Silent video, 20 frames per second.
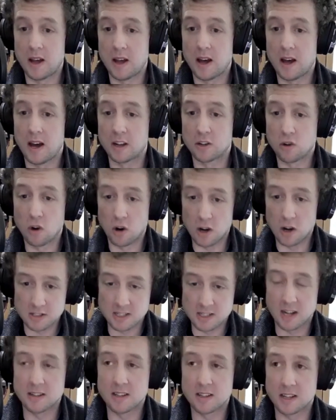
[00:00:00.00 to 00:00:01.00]
I had
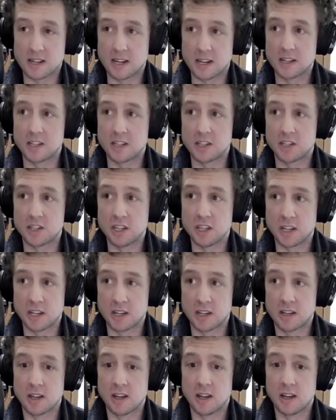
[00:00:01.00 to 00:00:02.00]
started getting into
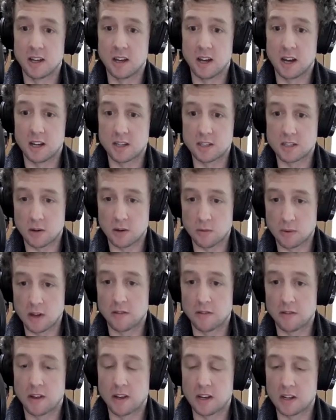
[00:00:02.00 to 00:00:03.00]
shearing as a way
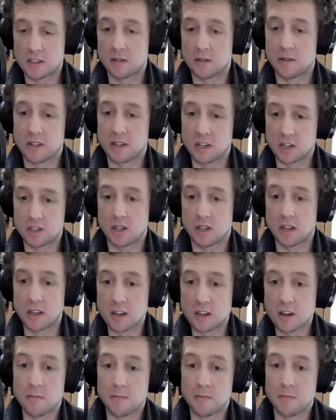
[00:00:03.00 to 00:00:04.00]
of earning some additional
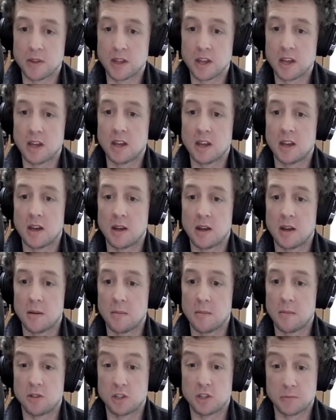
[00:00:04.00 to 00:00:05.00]
income.
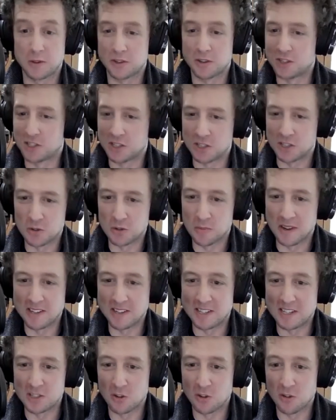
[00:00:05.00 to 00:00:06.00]
Just because you get so many
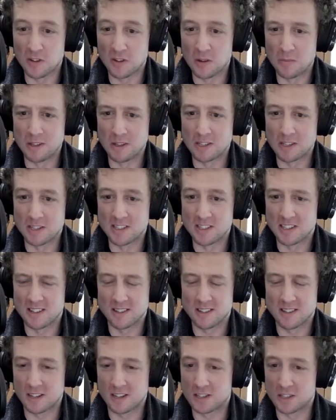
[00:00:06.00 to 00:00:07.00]
days off in the police,
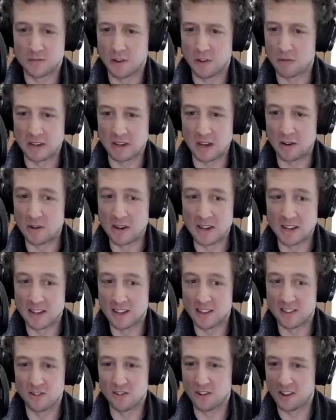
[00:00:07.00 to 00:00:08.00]
I just felt guilty. I
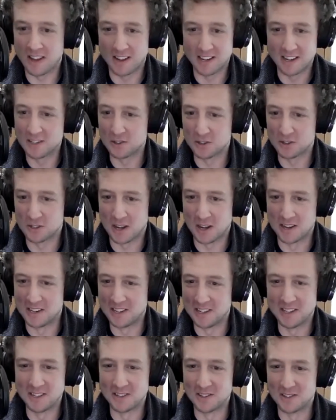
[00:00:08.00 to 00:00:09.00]
thought, like, I
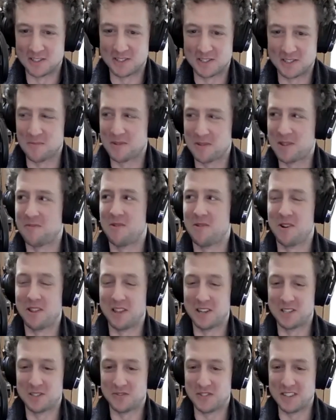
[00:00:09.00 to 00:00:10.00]
need to do something with
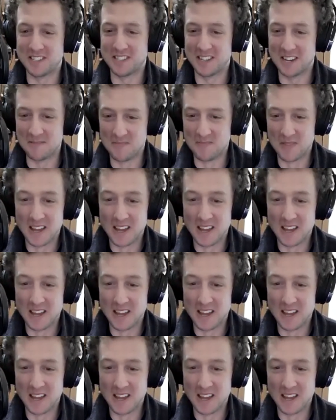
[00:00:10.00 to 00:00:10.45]
this free time.